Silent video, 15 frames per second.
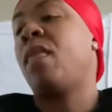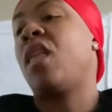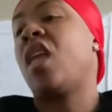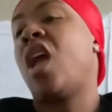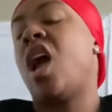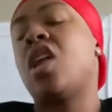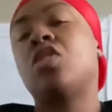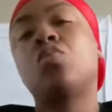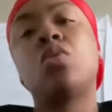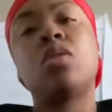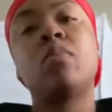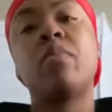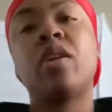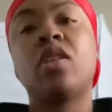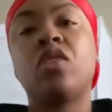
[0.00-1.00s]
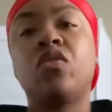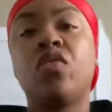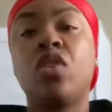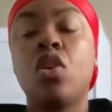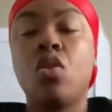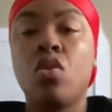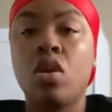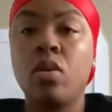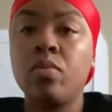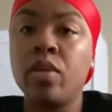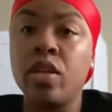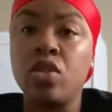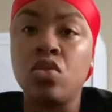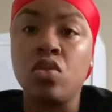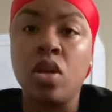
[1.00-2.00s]
I just wanted to make this video and
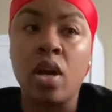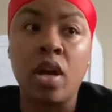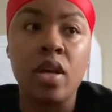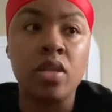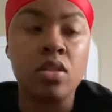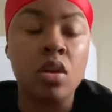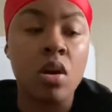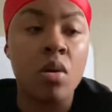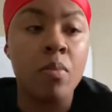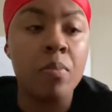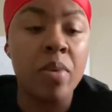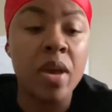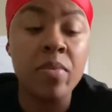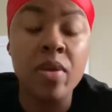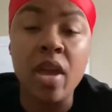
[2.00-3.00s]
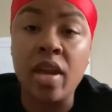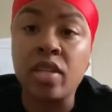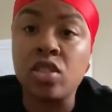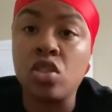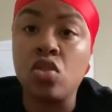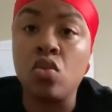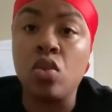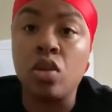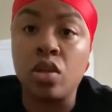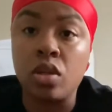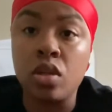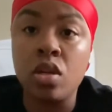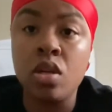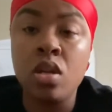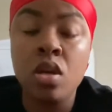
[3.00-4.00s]
update you guys. Baby X is doing
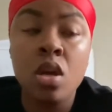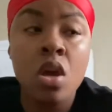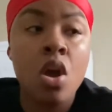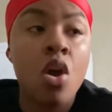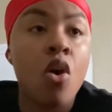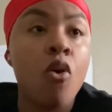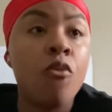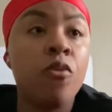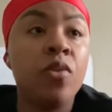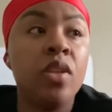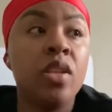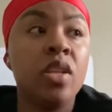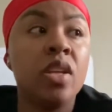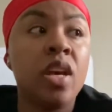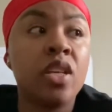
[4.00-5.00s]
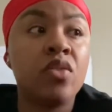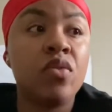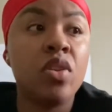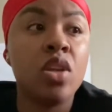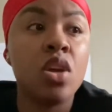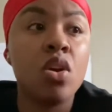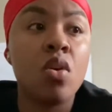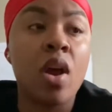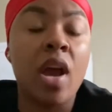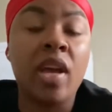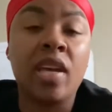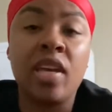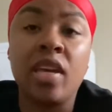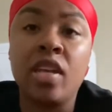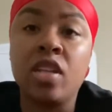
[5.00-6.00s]
good. Hopefully the next video I
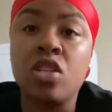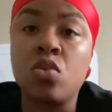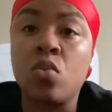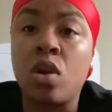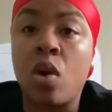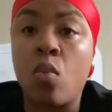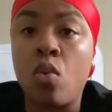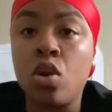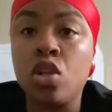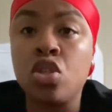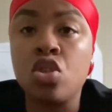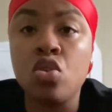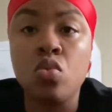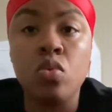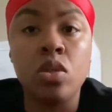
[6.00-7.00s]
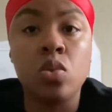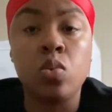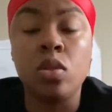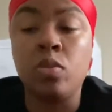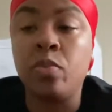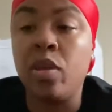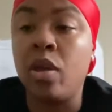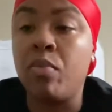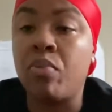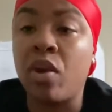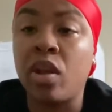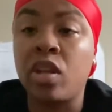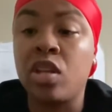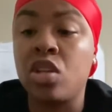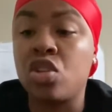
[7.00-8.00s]
can get into what I wanted to, which was being
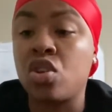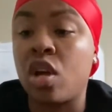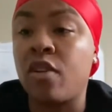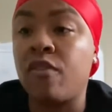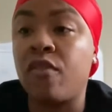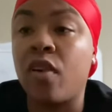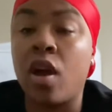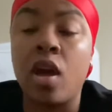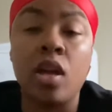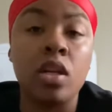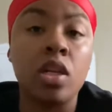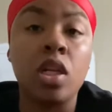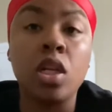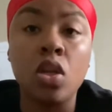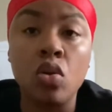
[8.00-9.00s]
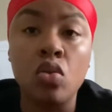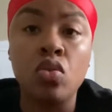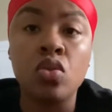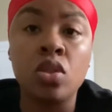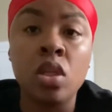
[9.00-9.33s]
pregnant and trying to find clothes